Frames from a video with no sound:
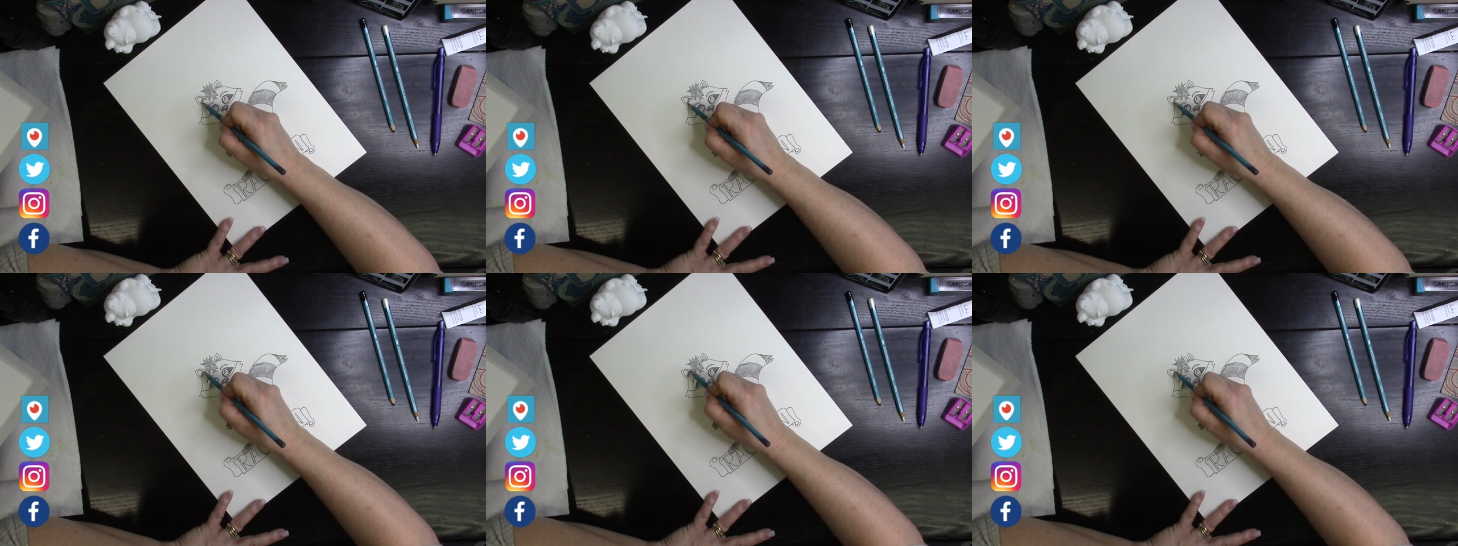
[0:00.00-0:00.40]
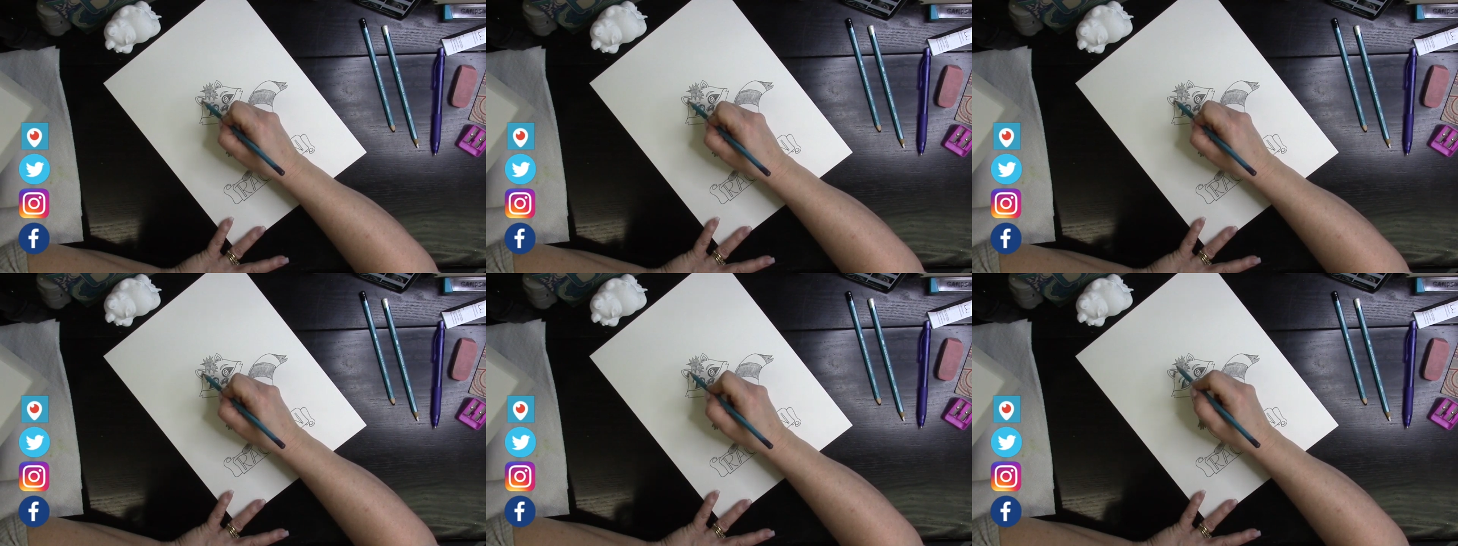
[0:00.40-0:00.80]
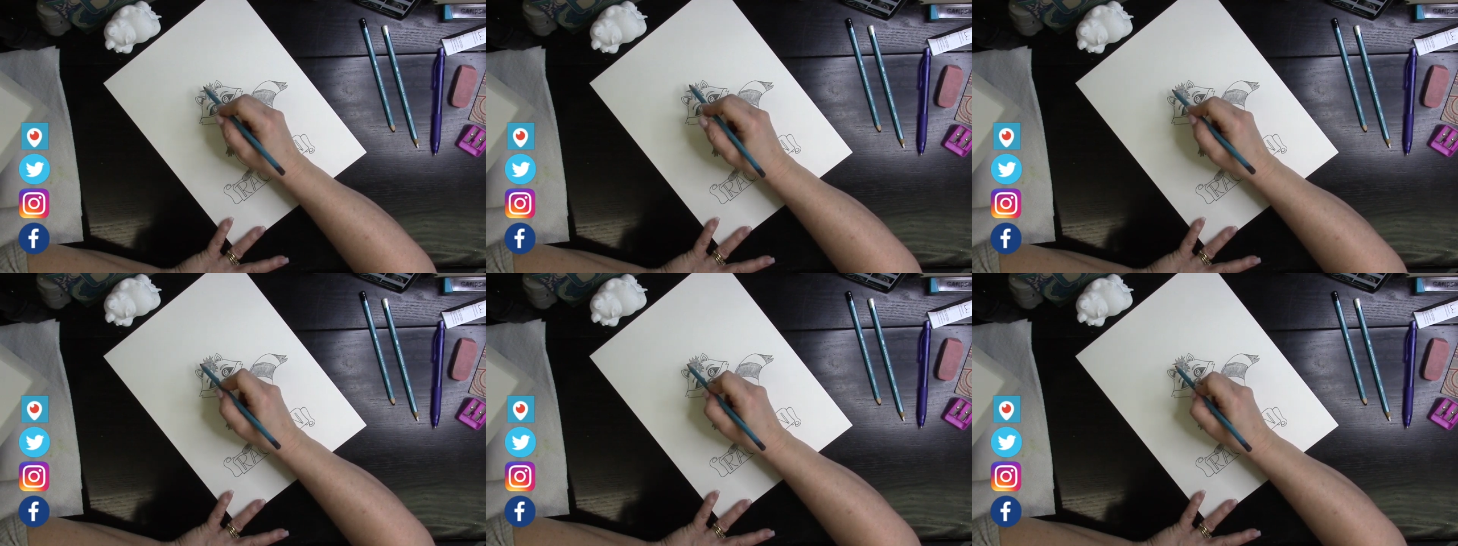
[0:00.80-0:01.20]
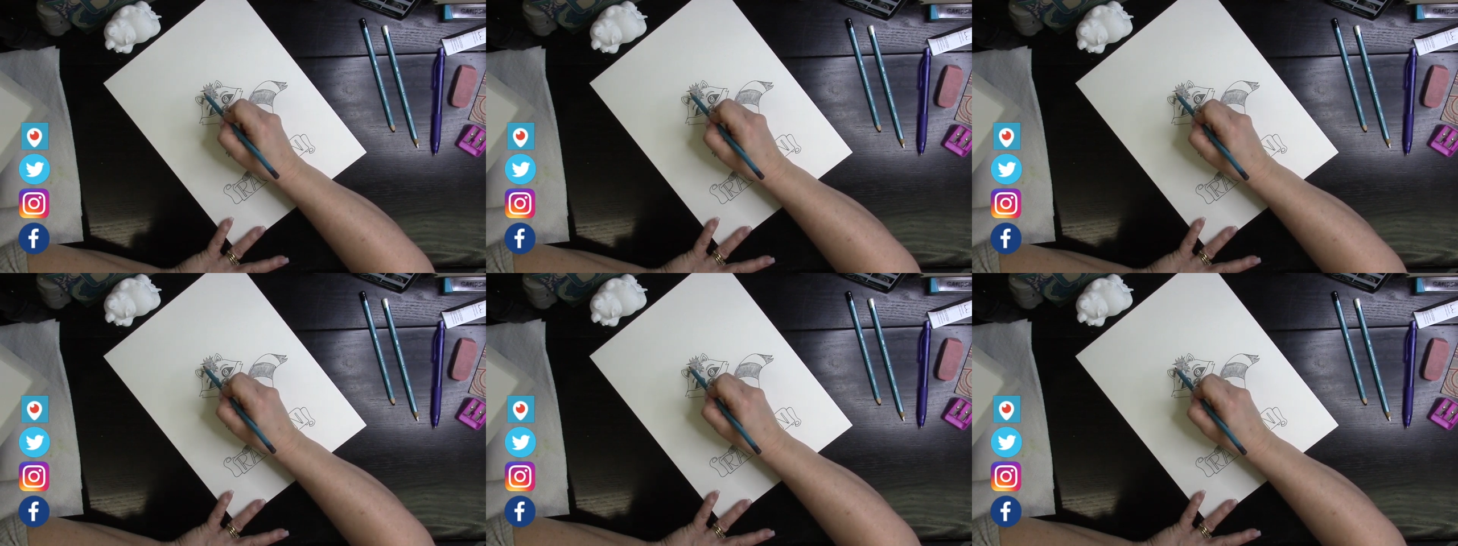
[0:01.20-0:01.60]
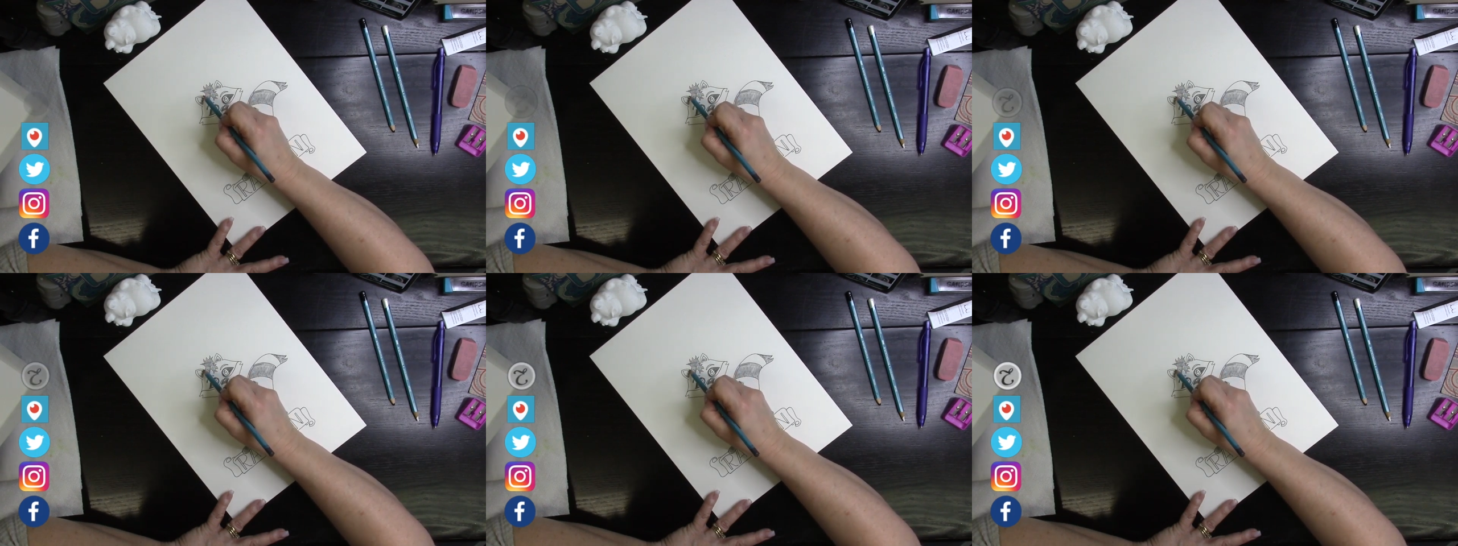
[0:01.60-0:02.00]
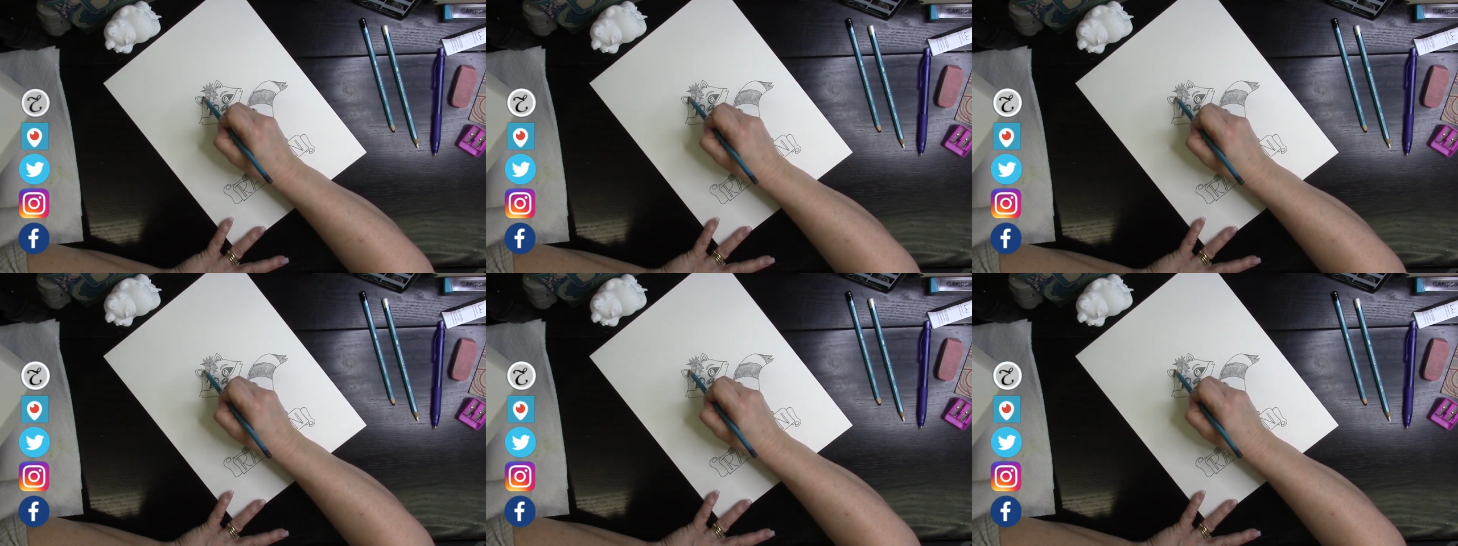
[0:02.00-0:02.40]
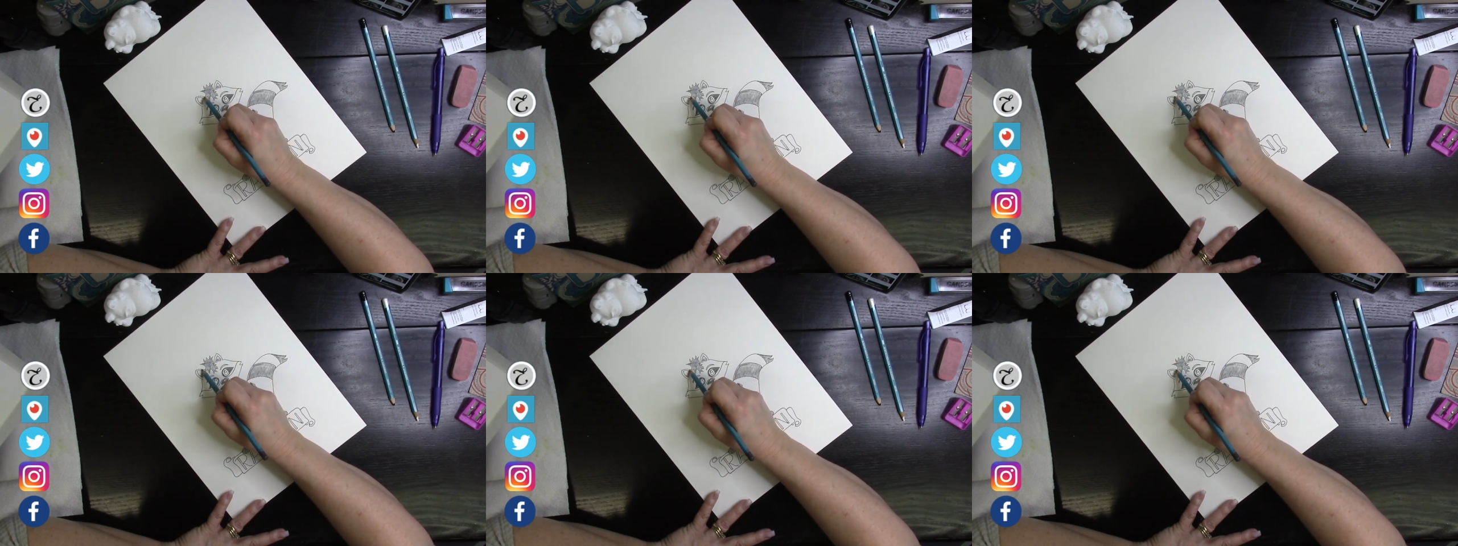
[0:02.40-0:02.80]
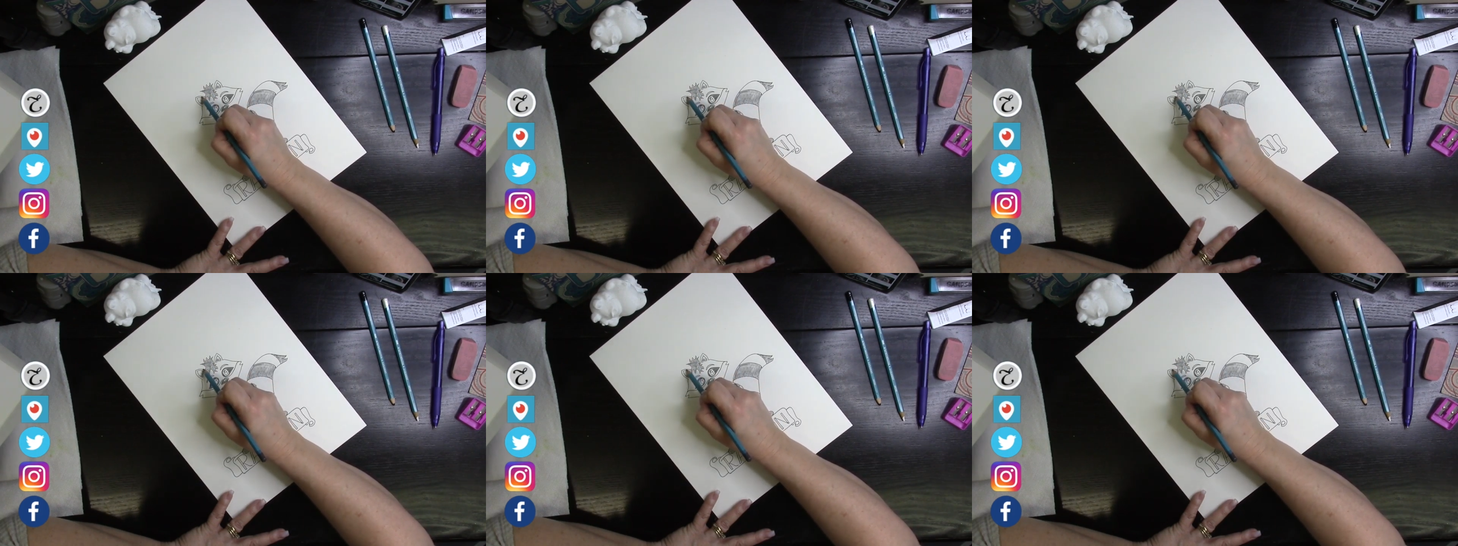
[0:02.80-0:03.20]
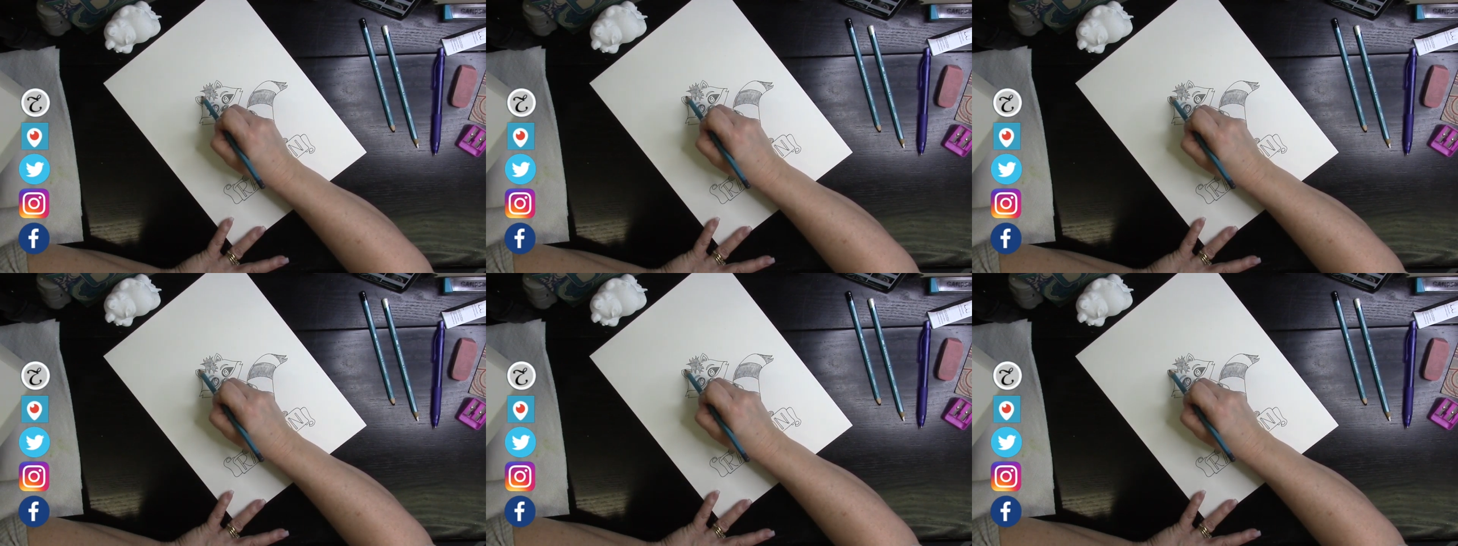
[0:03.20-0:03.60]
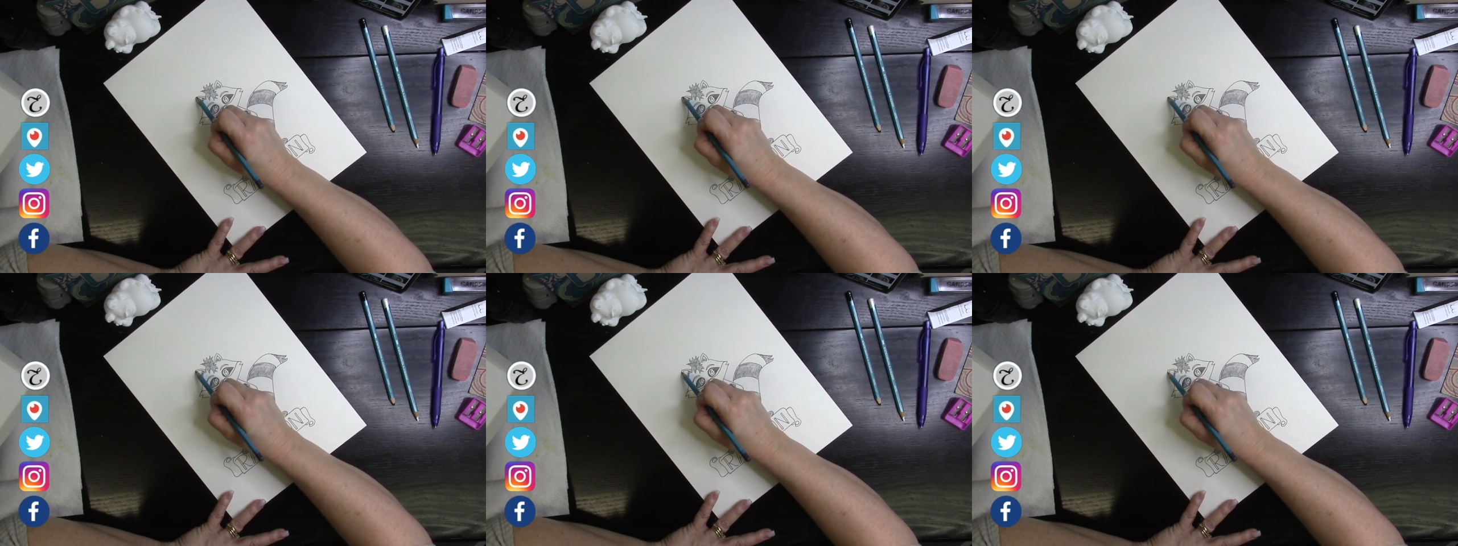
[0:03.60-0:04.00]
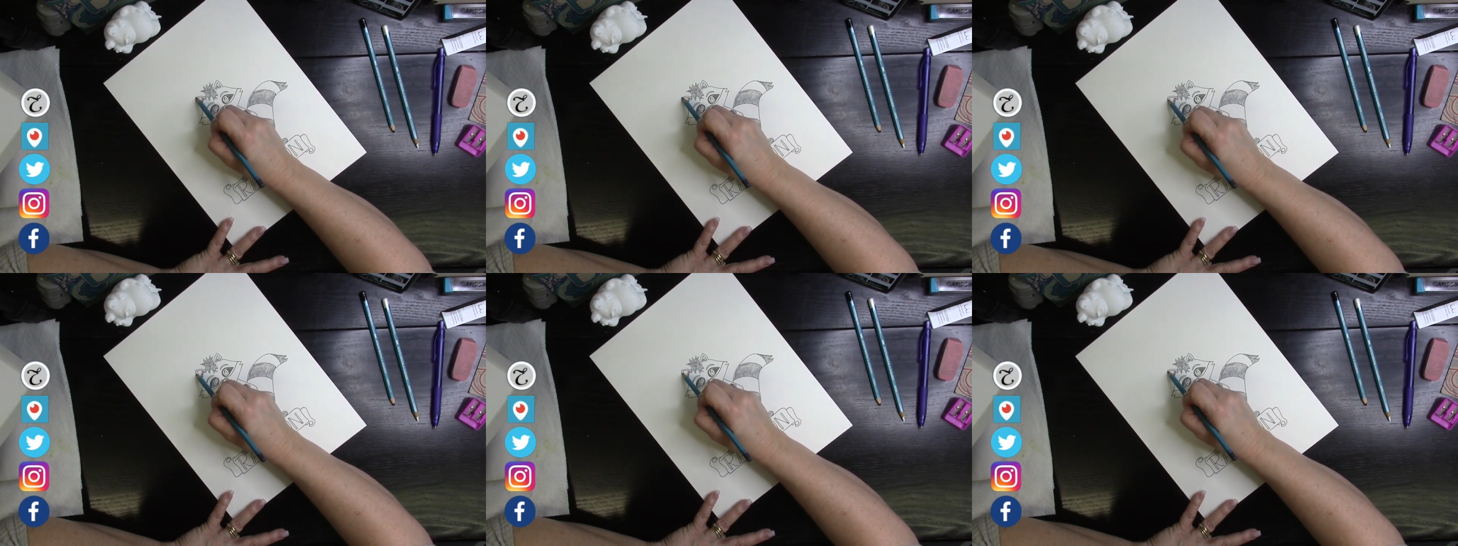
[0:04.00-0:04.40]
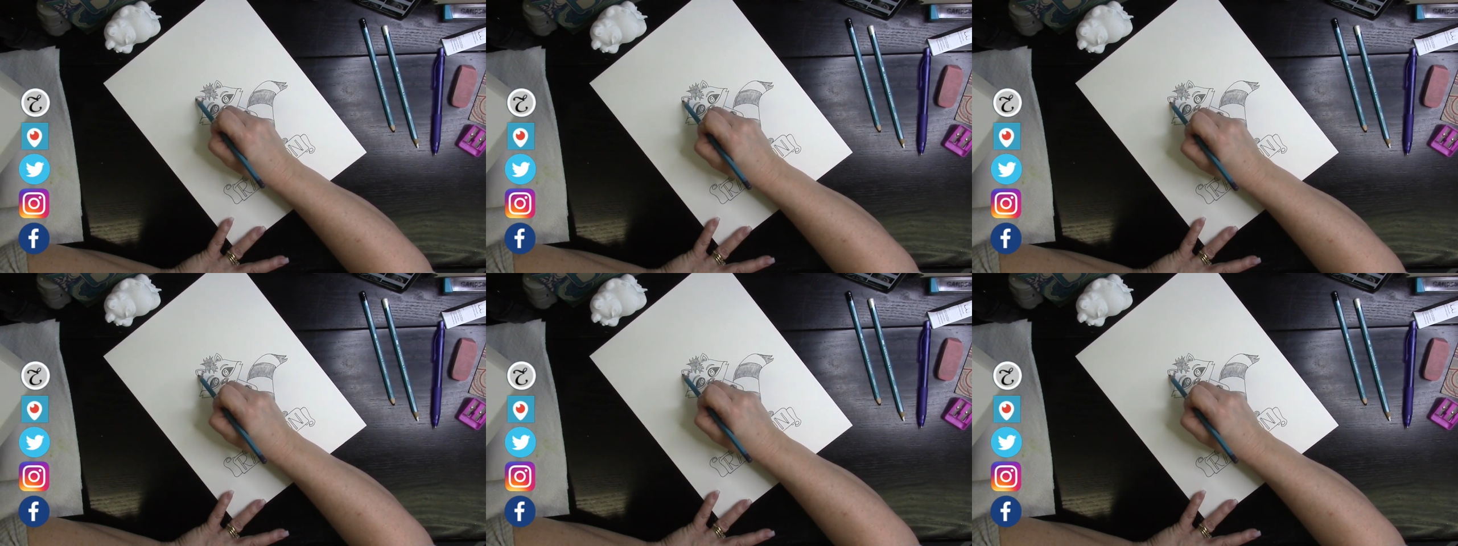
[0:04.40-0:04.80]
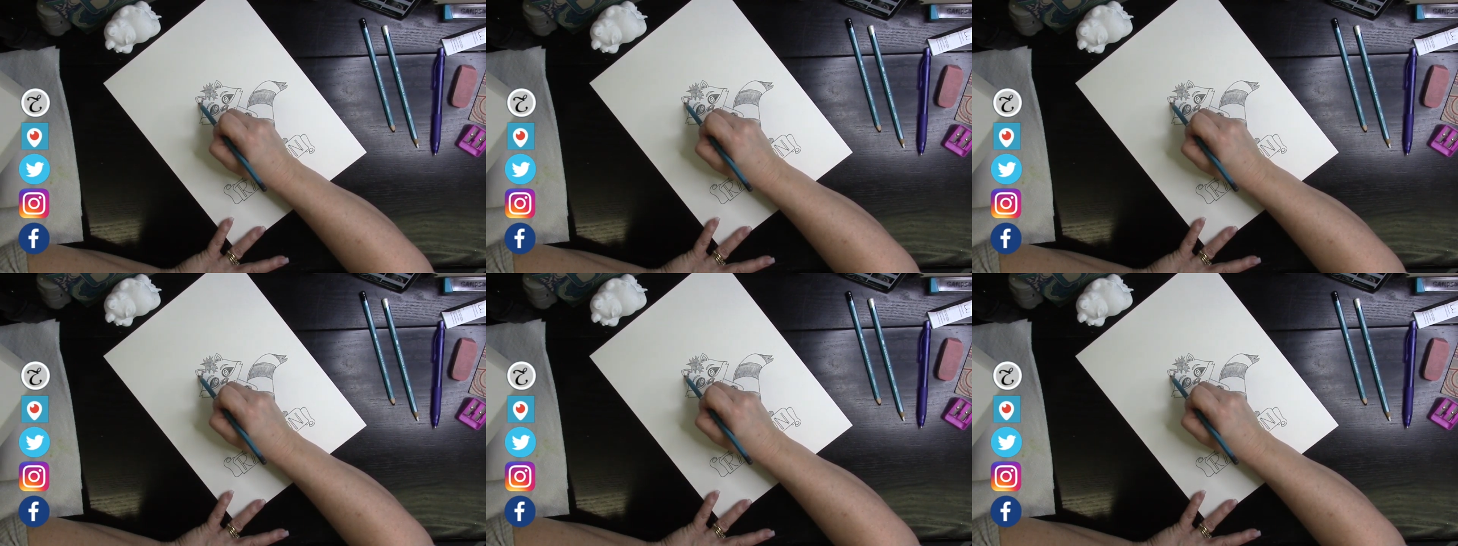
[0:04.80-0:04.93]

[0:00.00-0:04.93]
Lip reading: Nobody's mouth can be seen.